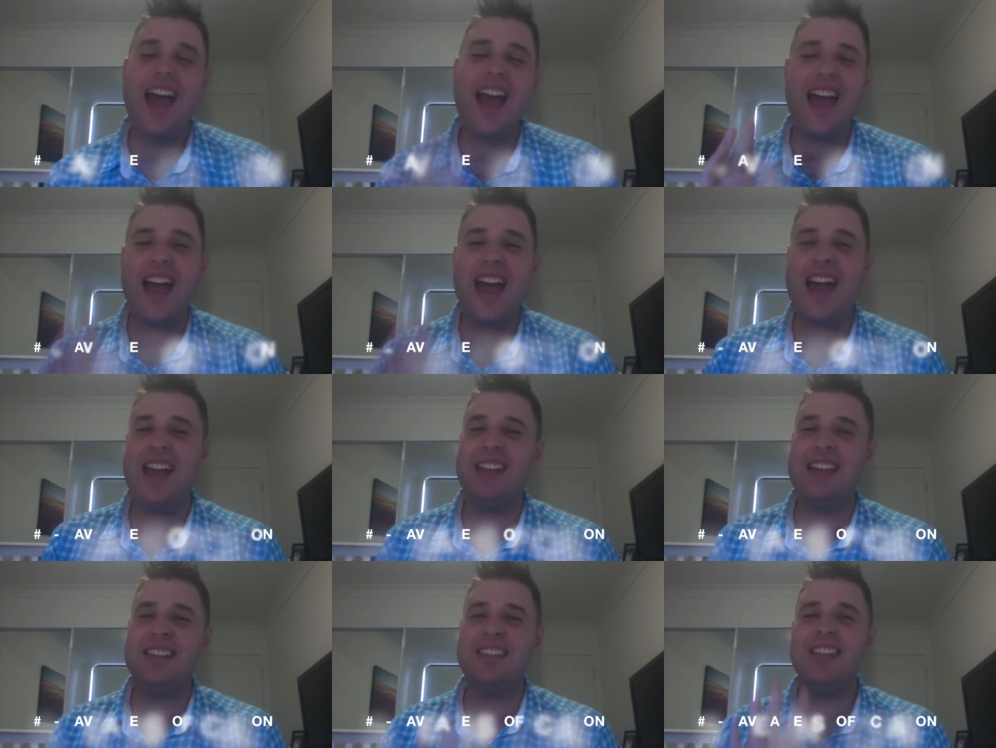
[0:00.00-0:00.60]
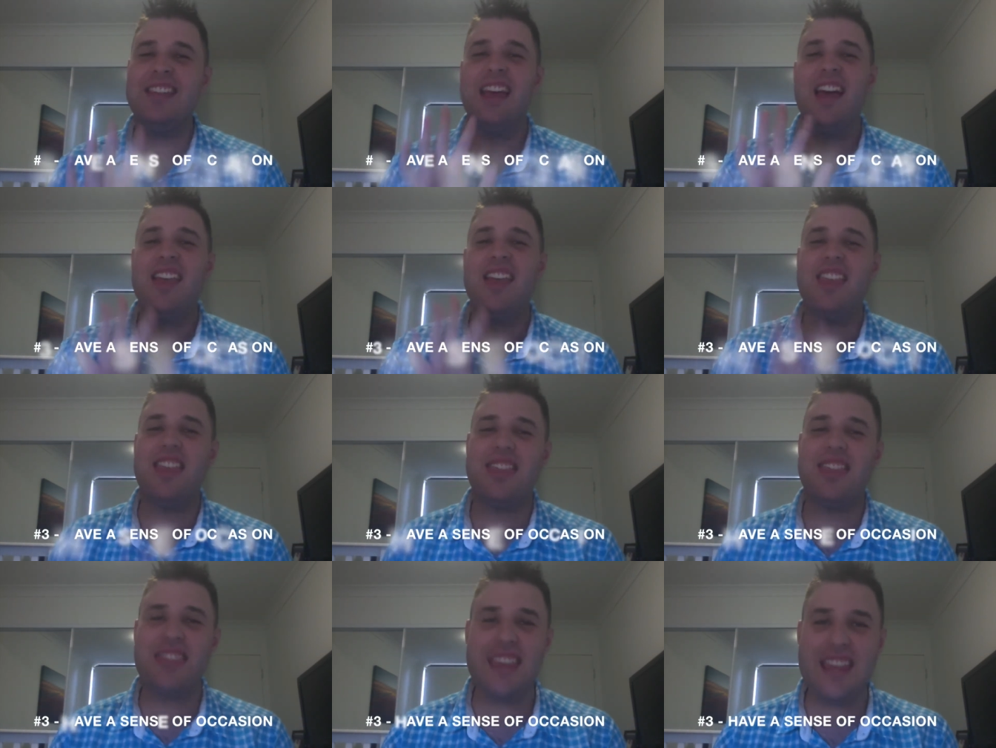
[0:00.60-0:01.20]
And
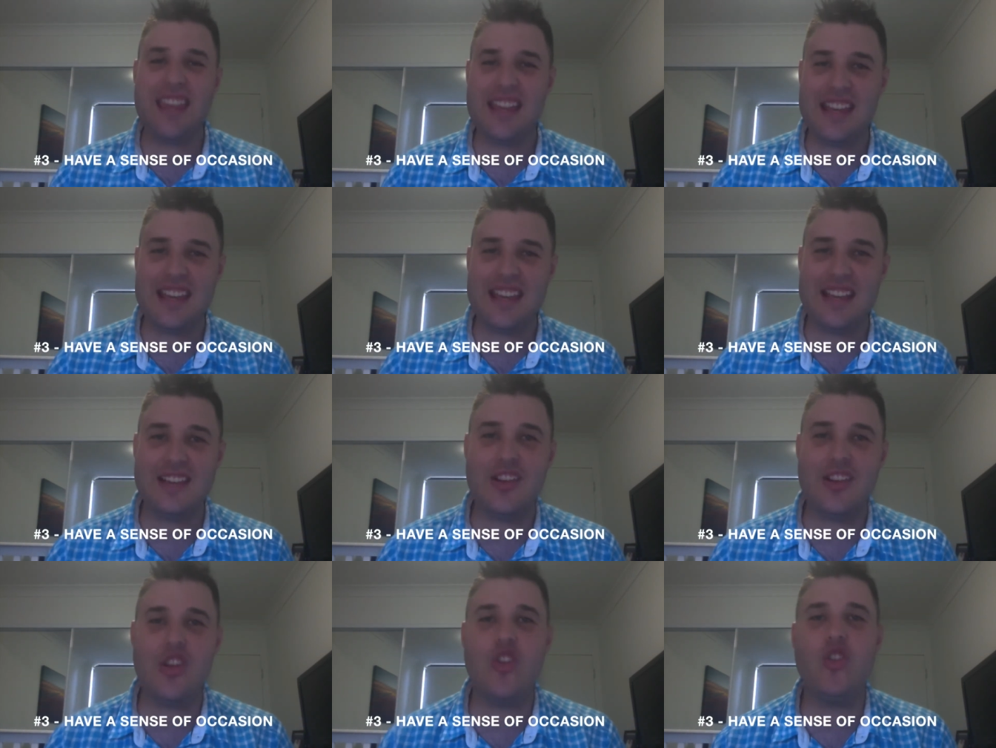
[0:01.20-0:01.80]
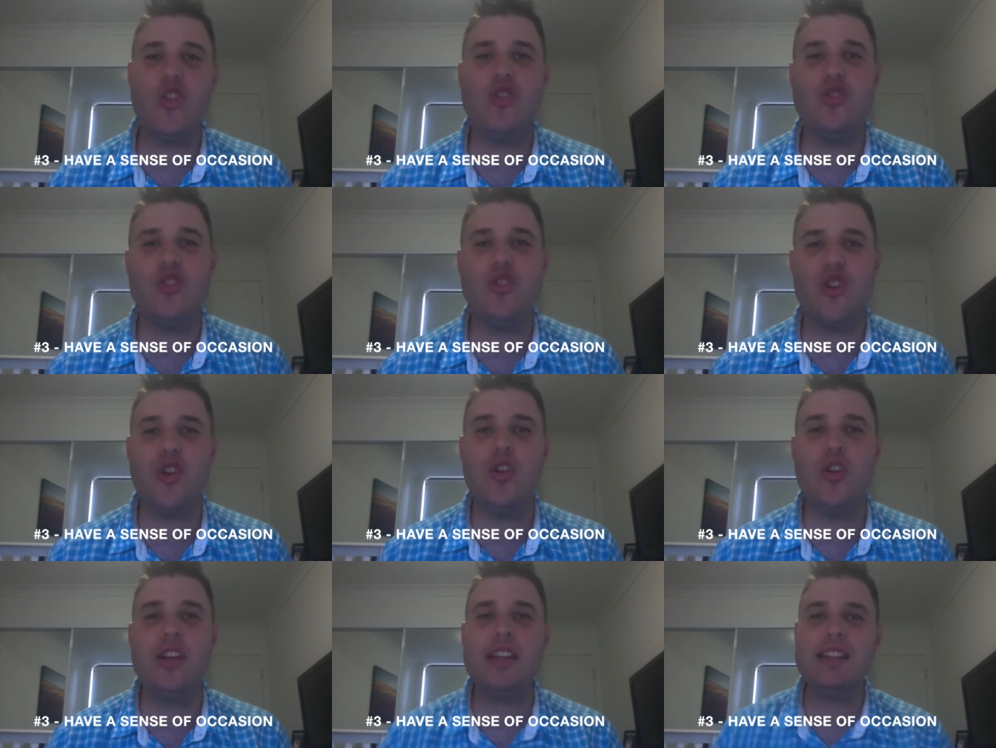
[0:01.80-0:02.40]
the thing is, you
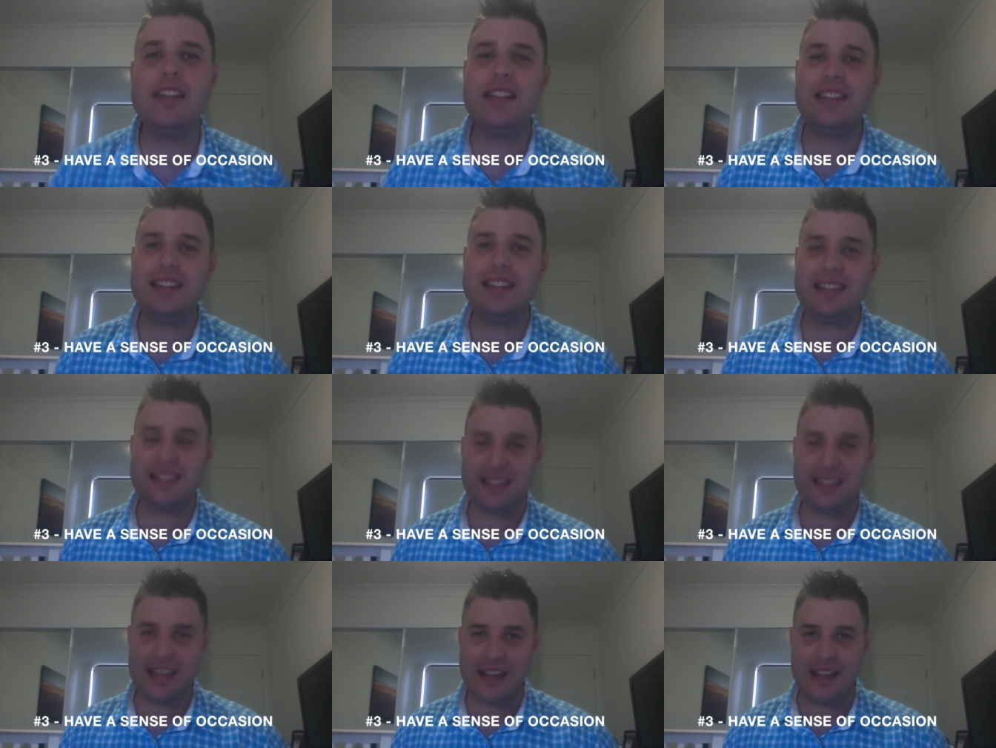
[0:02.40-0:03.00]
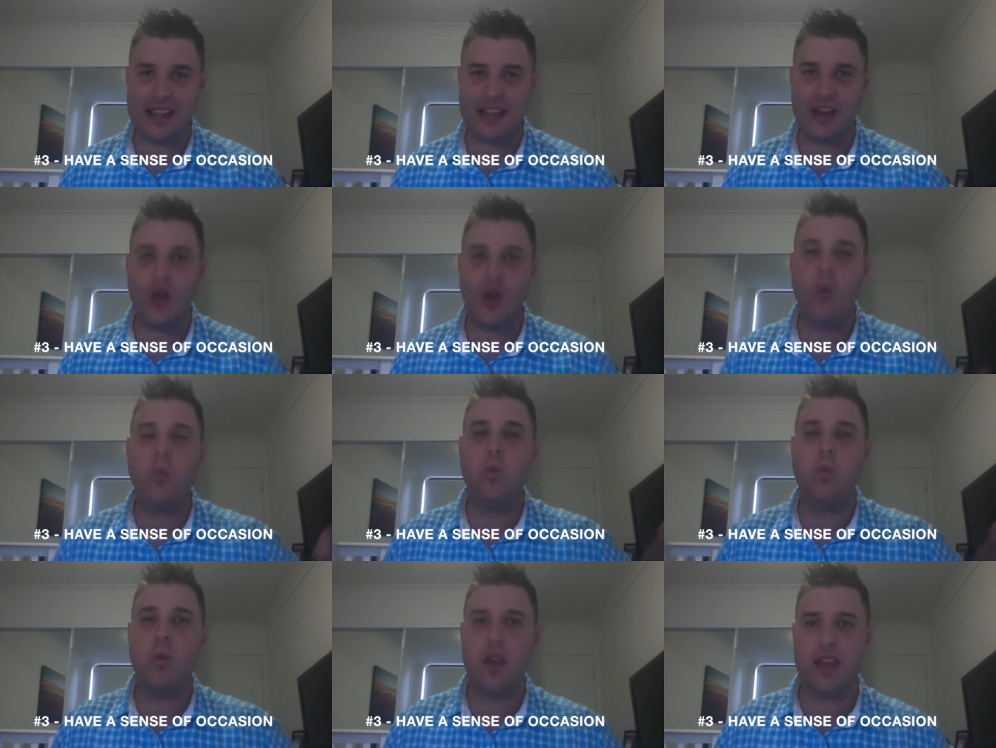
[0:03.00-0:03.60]
do need to sing
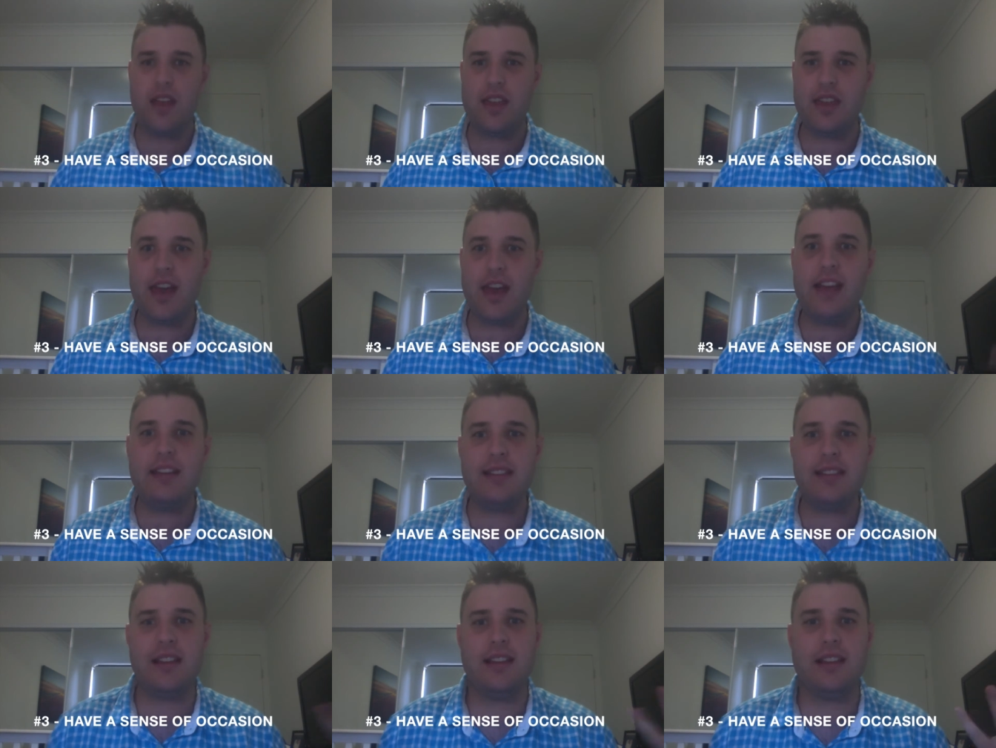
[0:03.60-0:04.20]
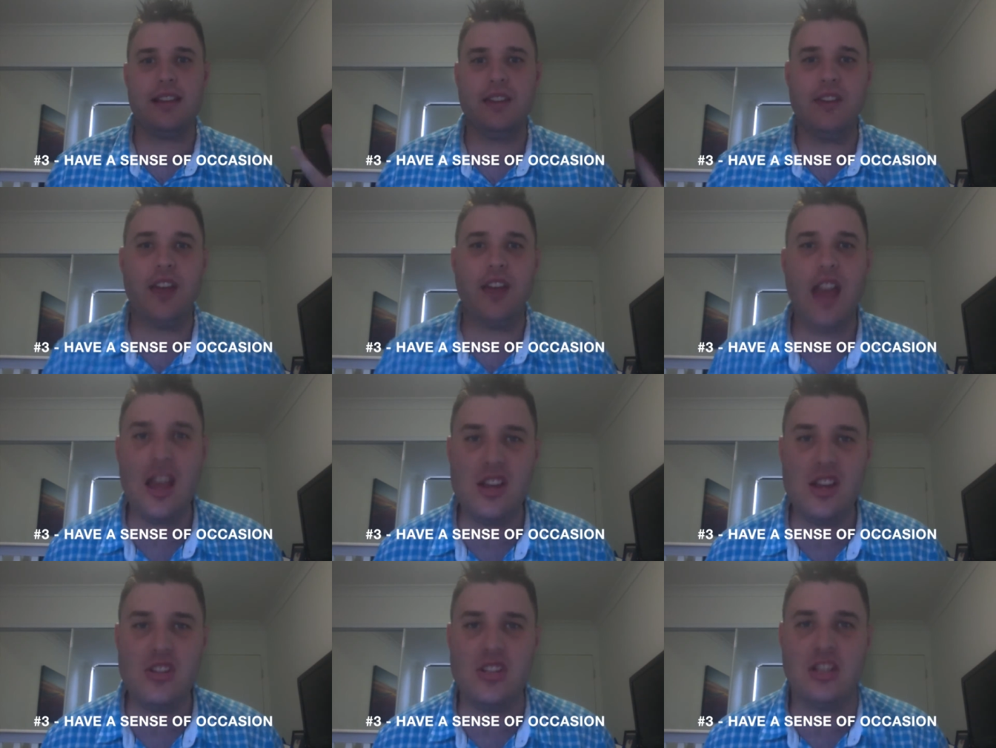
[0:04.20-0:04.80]
with a sense of
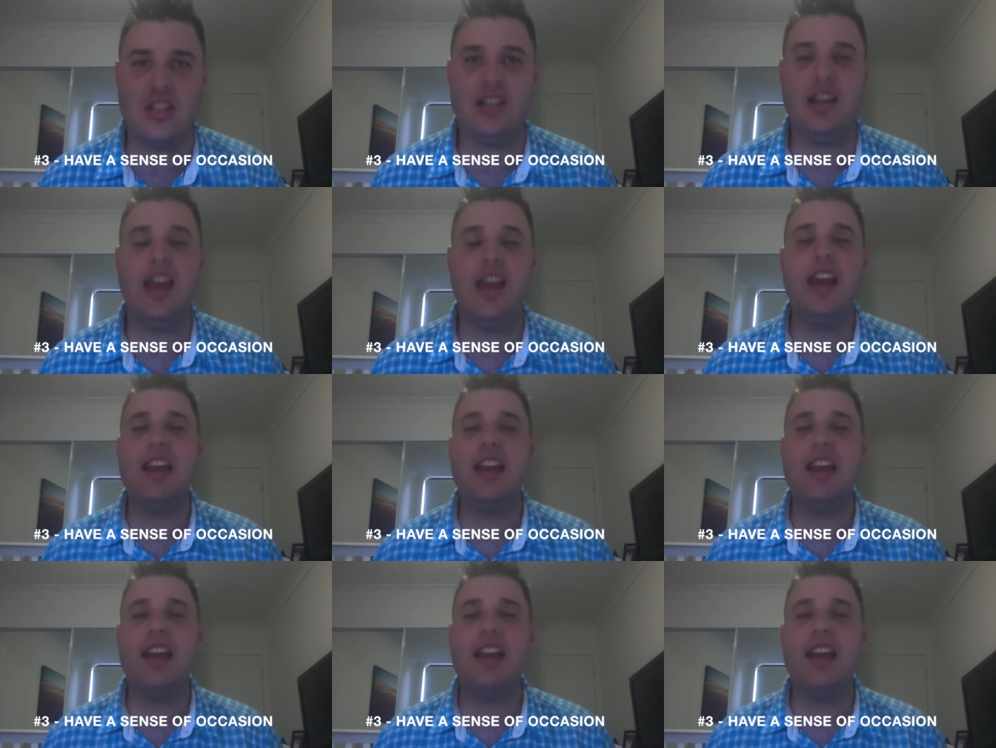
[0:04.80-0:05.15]
occasion.